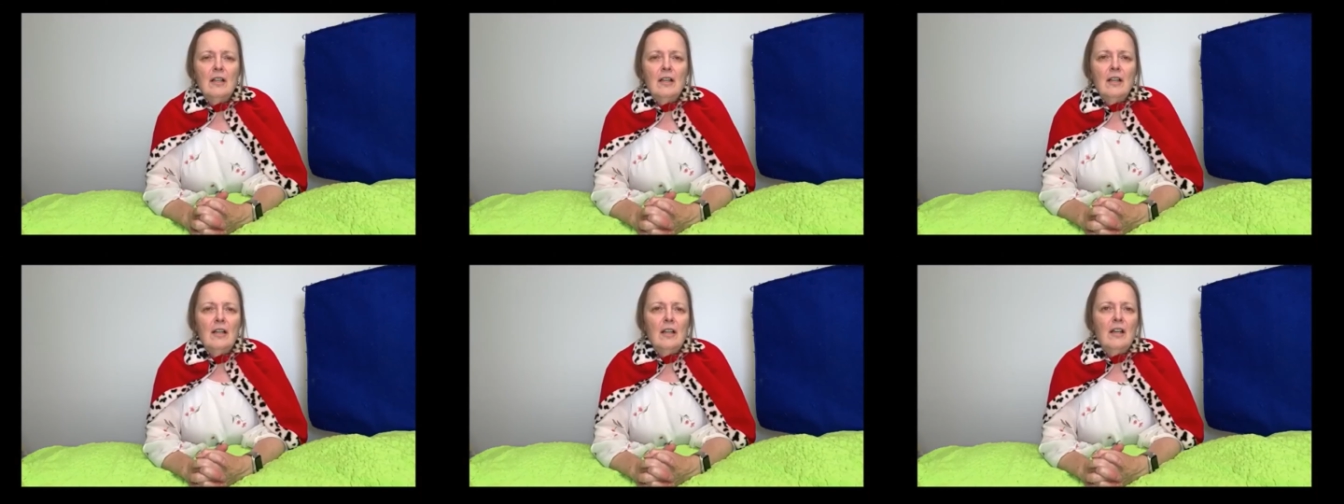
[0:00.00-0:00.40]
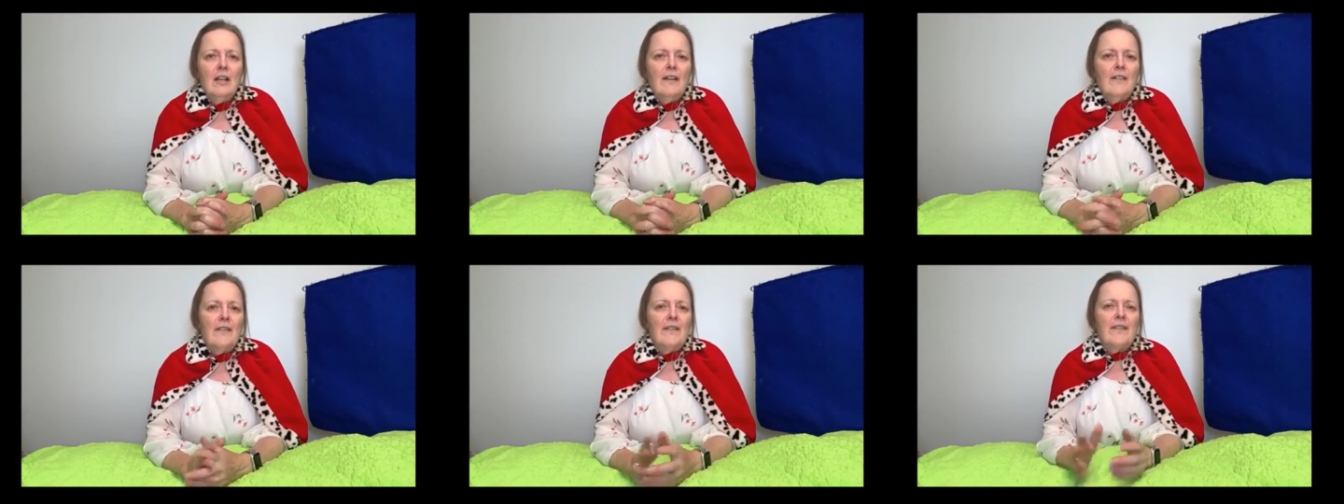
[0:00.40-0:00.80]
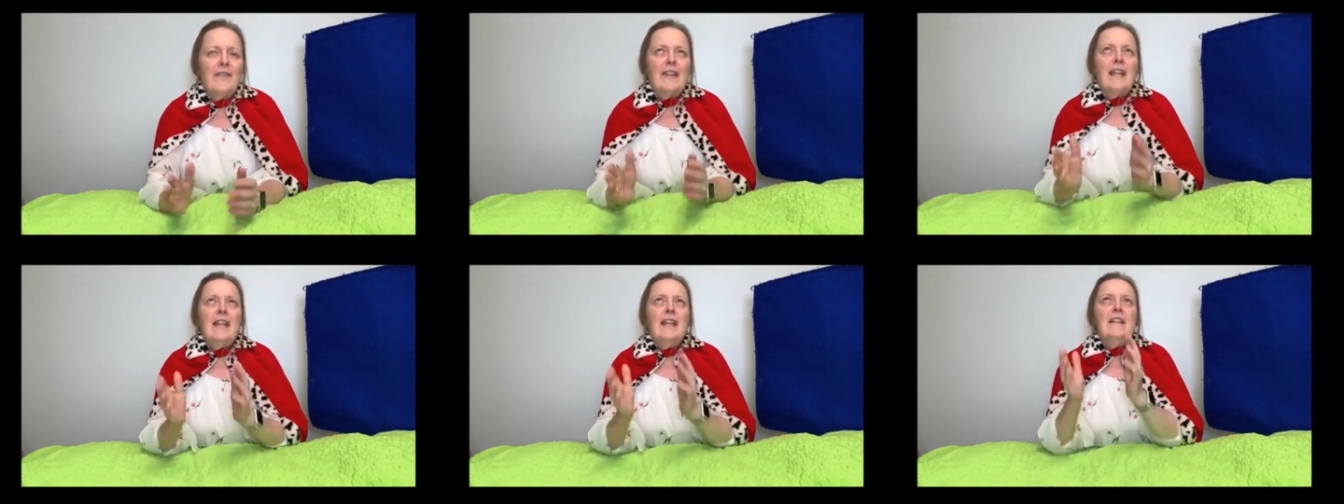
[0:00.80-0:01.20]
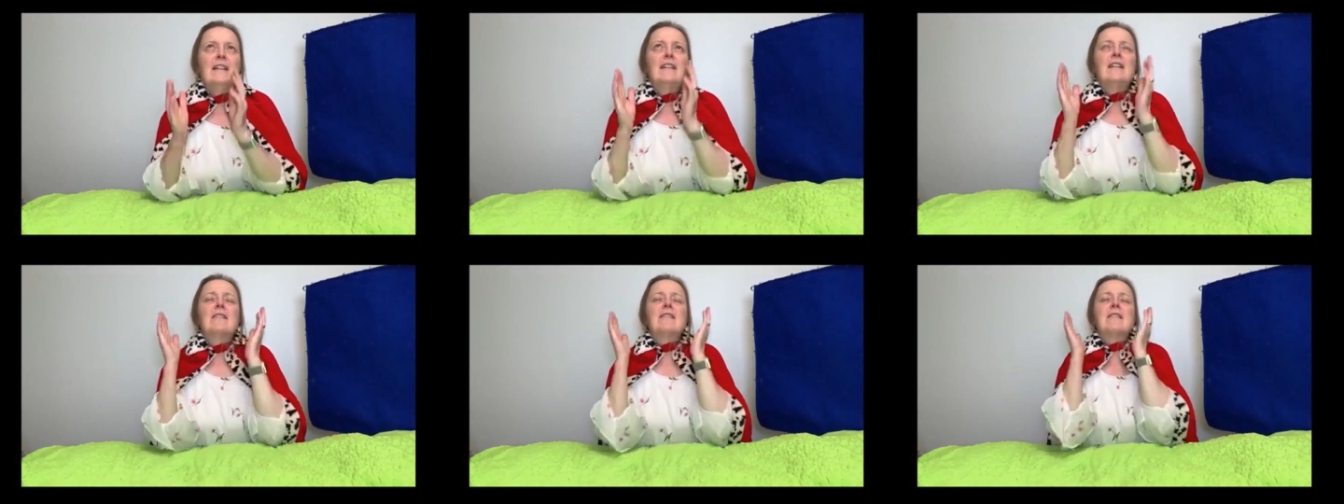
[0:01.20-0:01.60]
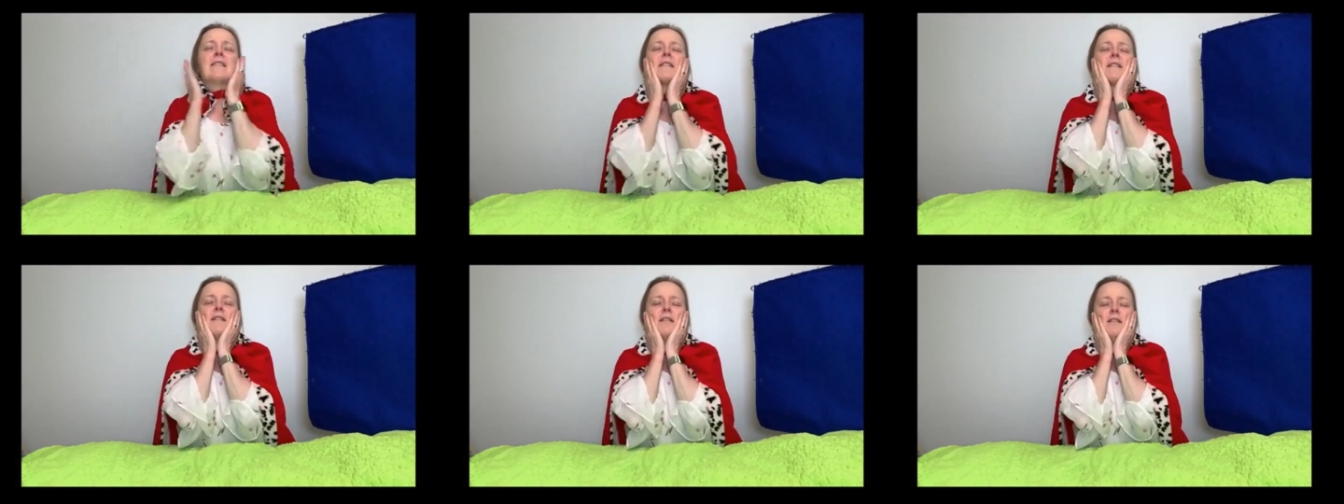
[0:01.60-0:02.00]
And thank you
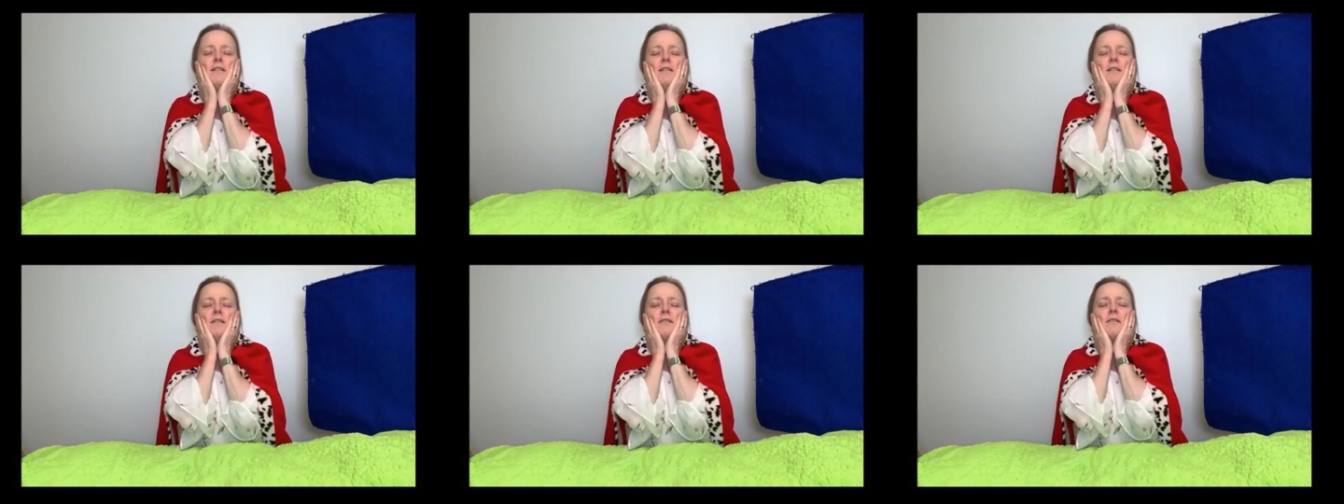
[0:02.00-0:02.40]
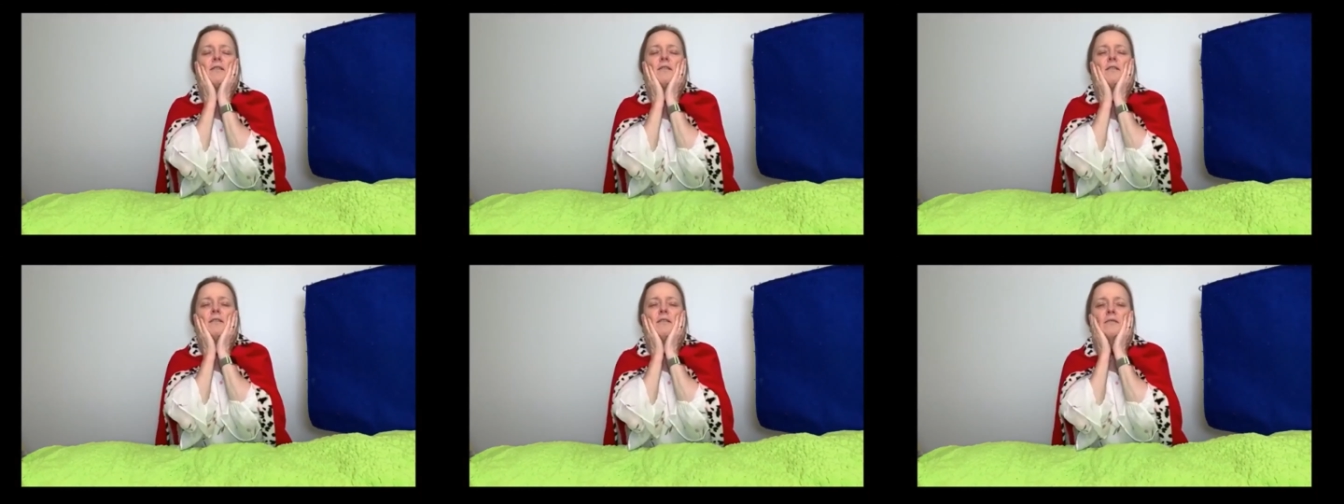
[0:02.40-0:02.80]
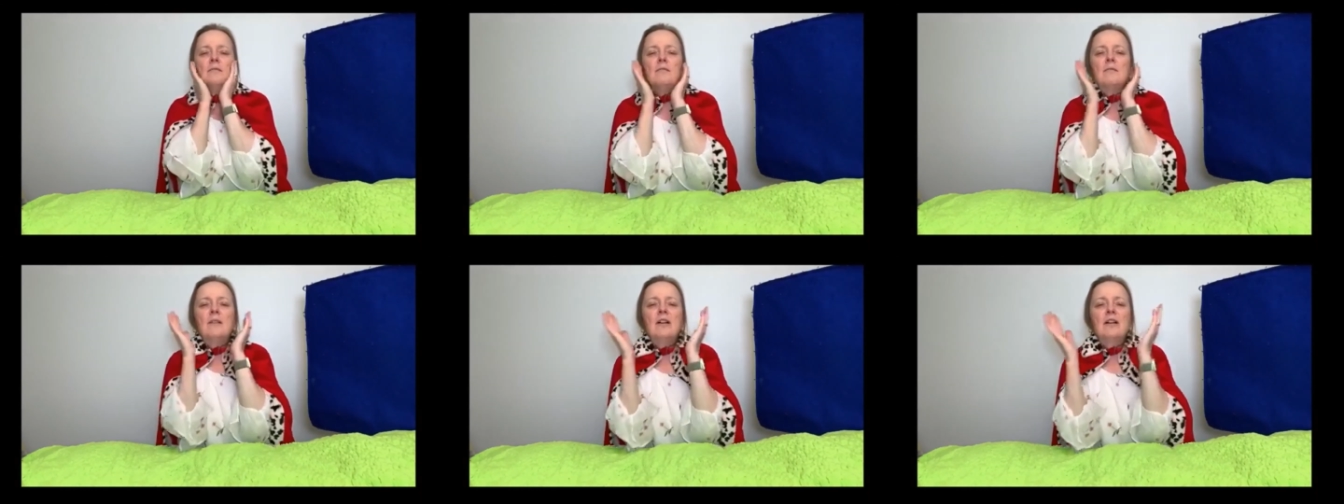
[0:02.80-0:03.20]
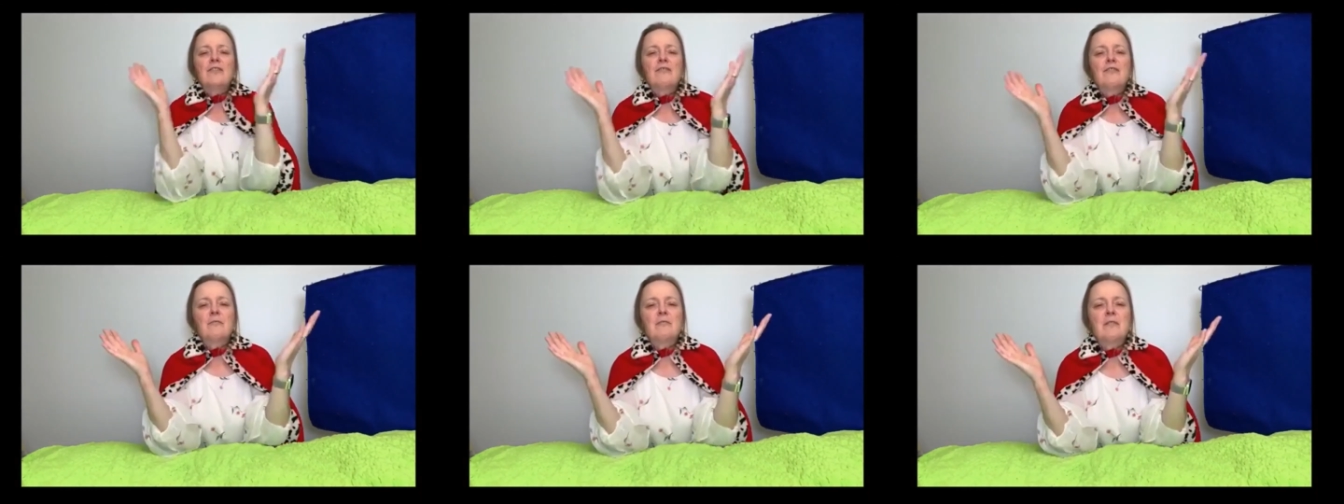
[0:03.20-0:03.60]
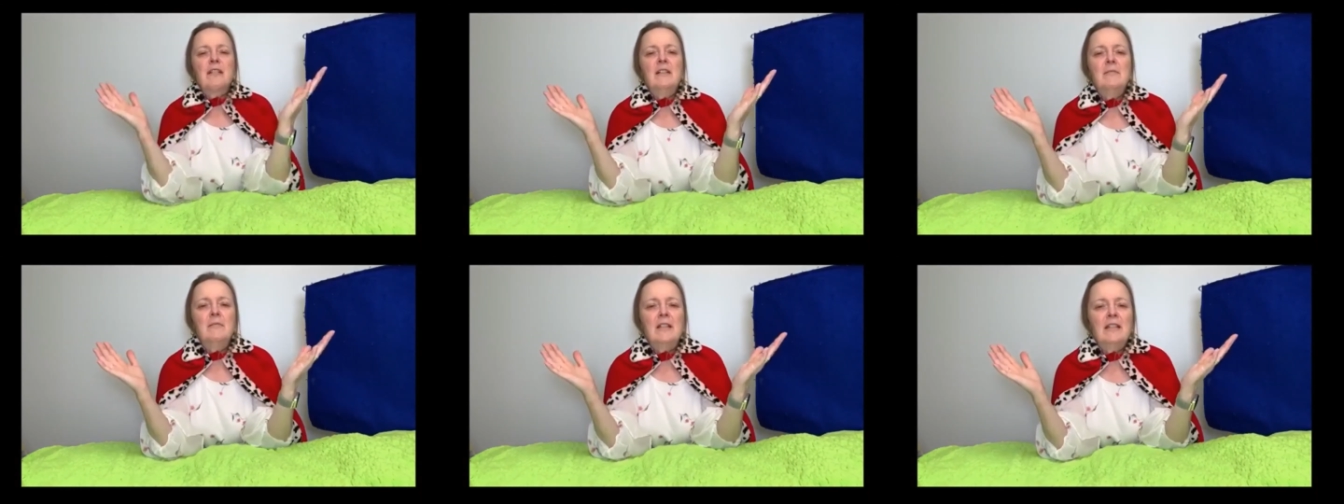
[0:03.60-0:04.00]
so, so much for bringing
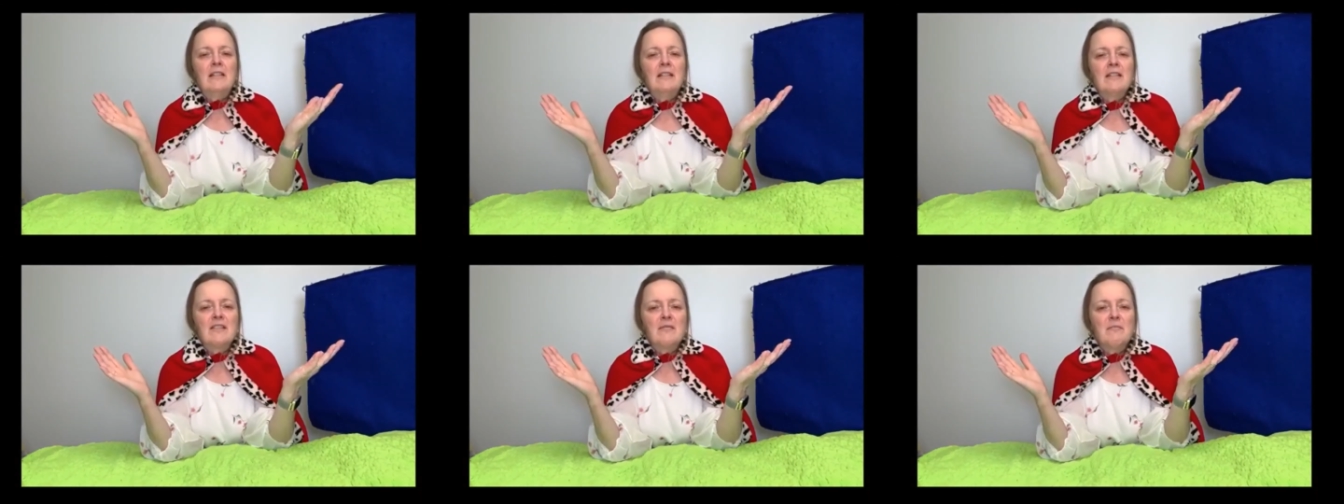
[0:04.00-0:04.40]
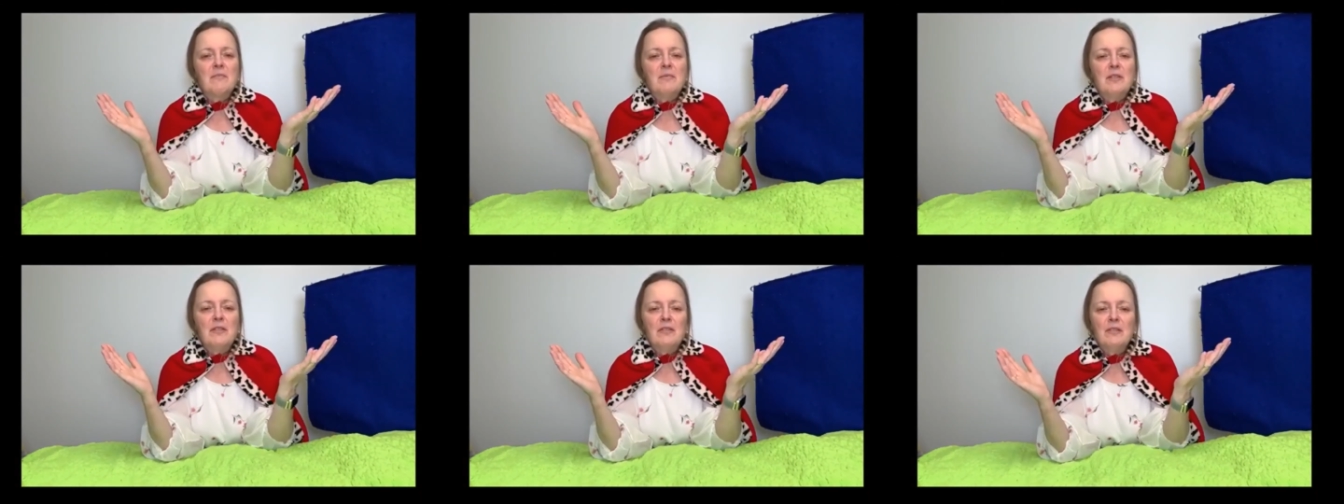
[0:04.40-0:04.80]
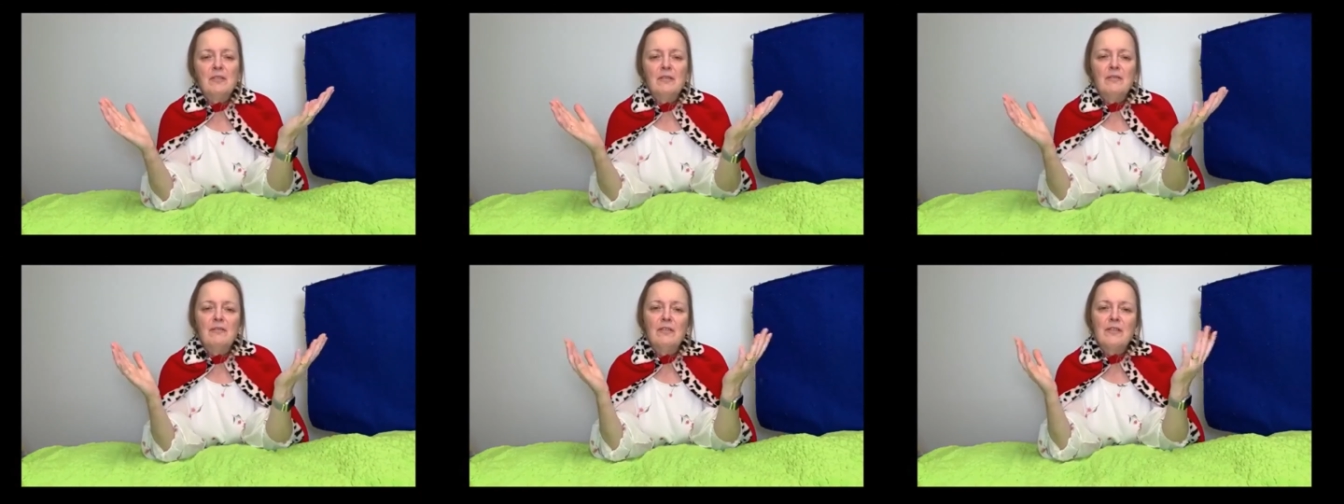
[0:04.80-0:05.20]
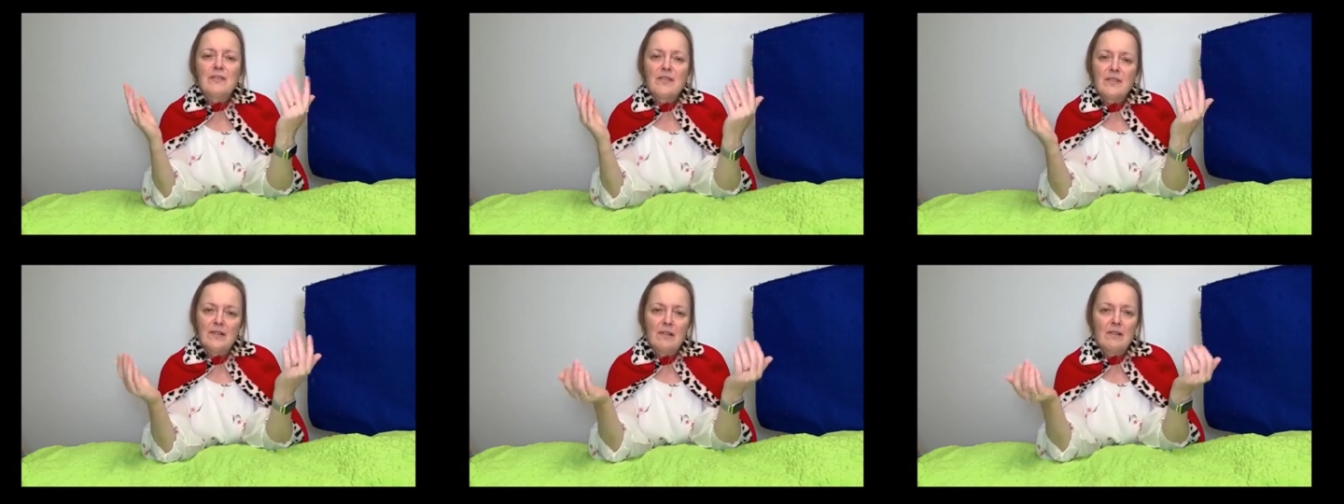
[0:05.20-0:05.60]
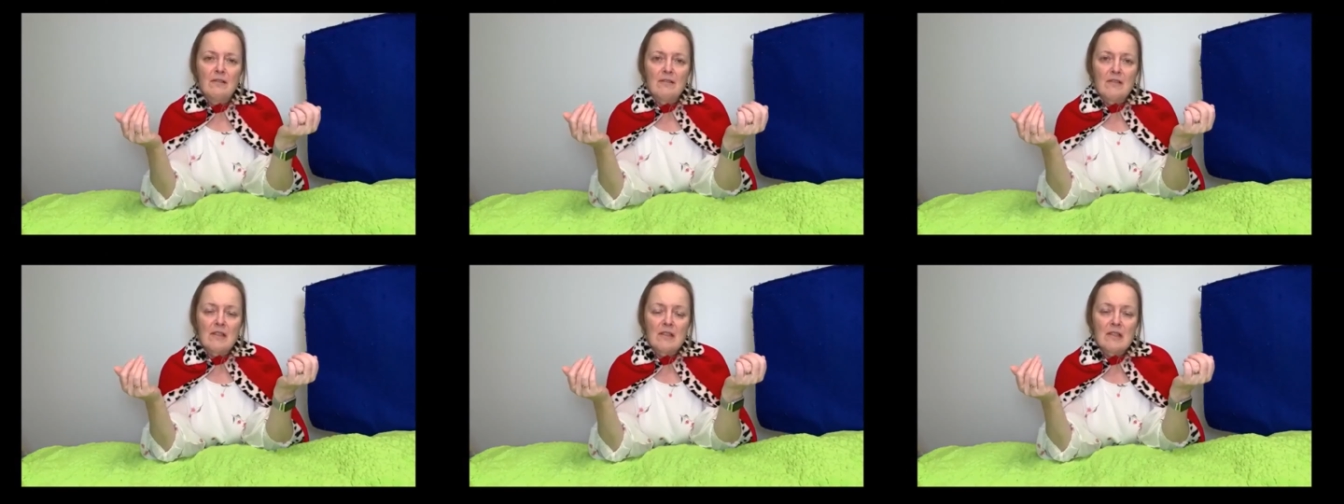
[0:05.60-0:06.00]
me this beautiful salt.